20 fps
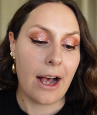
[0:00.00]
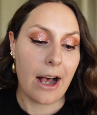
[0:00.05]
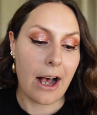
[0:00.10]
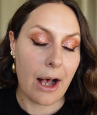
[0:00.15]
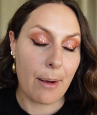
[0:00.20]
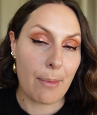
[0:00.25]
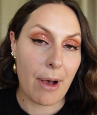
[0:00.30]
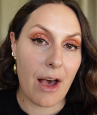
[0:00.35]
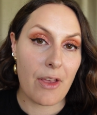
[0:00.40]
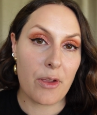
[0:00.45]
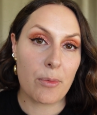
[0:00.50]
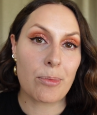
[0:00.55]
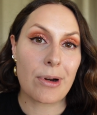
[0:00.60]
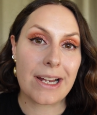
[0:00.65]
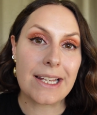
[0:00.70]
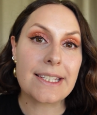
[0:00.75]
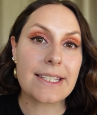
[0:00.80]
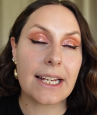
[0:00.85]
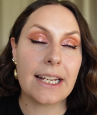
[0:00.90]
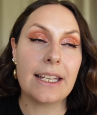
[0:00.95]
Other
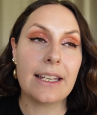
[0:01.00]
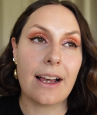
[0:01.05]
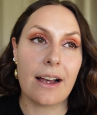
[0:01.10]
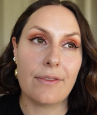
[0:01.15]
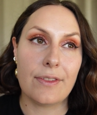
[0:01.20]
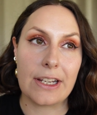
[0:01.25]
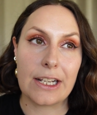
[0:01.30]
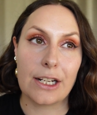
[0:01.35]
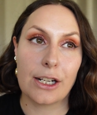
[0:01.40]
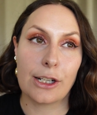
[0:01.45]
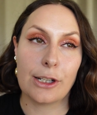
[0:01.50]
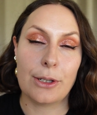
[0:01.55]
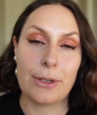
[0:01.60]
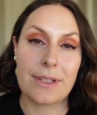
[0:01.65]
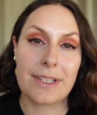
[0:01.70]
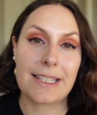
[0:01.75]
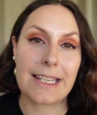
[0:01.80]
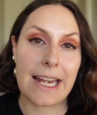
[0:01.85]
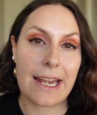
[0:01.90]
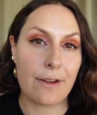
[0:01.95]
brands I love
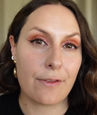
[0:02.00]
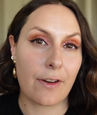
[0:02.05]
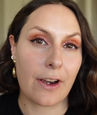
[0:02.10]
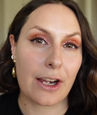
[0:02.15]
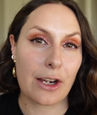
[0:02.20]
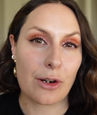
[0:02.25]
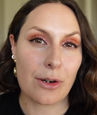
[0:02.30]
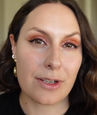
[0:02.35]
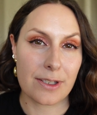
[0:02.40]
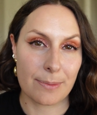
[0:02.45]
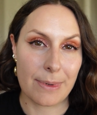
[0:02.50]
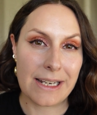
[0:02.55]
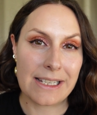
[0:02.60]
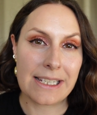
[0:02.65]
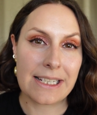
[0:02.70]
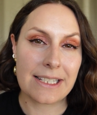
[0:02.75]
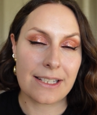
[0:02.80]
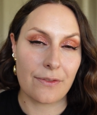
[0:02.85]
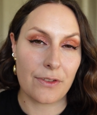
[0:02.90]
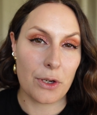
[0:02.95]
include Slay Fire
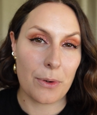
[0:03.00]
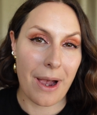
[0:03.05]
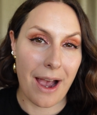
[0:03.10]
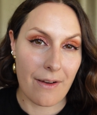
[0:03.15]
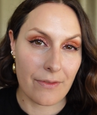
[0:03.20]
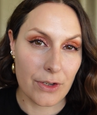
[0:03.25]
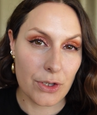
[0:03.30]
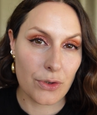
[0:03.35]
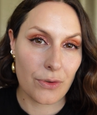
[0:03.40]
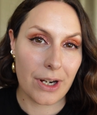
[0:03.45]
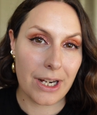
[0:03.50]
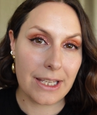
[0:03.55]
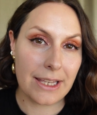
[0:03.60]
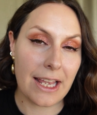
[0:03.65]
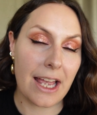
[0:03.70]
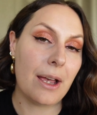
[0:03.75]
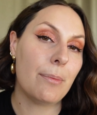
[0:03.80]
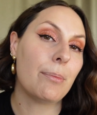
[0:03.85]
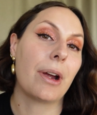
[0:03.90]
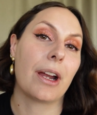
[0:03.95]
Cosmetics. If you haven't tried
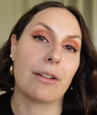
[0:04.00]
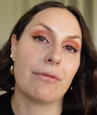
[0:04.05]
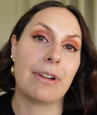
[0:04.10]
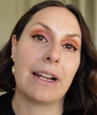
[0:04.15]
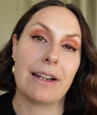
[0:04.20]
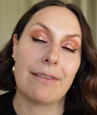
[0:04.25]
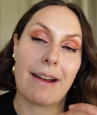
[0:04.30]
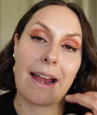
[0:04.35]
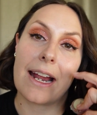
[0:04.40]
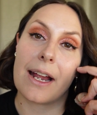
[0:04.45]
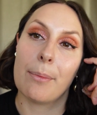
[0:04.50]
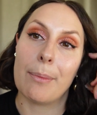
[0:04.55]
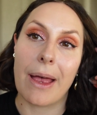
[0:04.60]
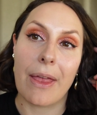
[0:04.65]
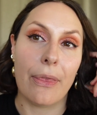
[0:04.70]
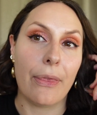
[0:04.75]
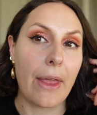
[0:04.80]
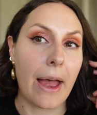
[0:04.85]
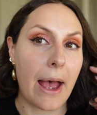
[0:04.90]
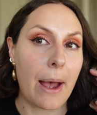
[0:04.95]
them, I really
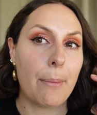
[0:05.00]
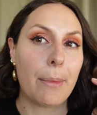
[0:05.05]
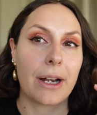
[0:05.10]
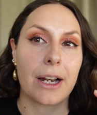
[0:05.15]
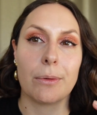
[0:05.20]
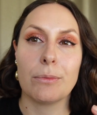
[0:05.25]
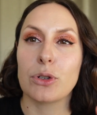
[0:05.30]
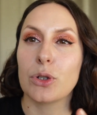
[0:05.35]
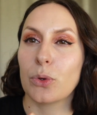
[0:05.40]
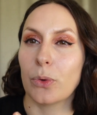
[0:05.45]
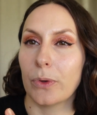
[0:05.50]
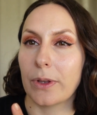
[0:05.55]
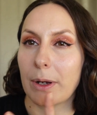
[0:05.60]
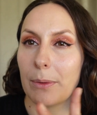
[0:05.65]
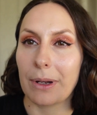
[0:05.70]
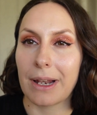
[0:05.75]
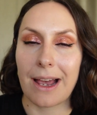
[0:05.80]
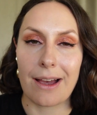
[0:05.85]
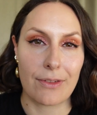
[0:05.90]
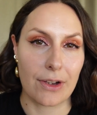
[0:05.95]
recommend them, and I'm sure they
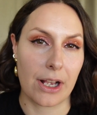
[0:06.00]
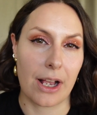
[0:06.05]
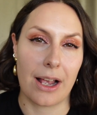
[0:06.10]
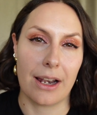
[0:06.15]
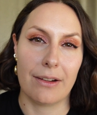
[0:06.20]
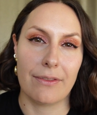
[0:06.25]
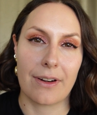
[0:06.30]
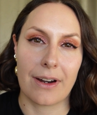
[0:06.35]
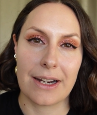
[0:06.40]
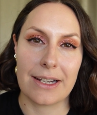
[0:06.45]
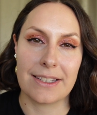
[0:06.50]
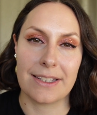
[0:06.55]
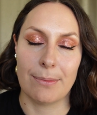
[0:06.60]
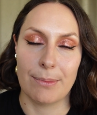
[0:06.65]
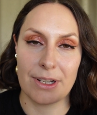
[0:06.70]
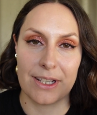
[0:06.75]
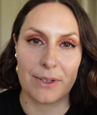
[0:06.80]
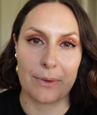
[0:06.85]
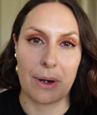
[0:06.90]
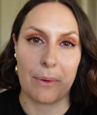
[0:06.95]
will have a color very
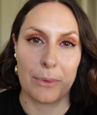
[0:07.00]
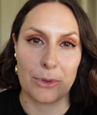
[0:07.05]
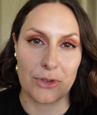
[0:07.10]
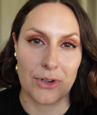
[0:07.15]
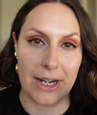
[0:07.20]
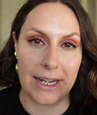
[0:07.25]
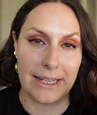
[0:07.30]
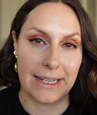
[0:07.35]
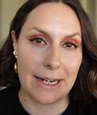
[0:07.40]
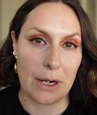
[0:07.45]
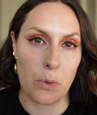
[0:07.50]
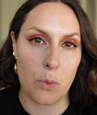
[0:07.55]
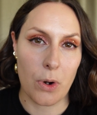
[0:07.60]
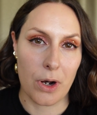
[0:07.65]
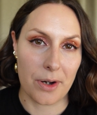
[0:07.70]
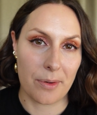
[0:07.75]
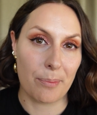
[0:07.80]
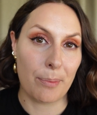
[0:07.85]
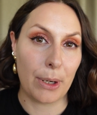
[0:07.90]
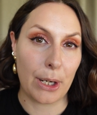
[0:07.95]
similar, so I will try and link
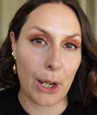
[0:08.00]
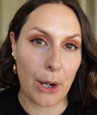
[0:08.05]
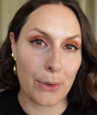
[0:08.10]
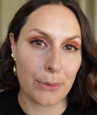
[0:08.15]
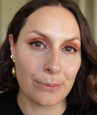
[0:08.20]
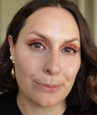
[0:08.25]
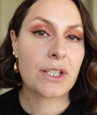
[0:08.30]
one below.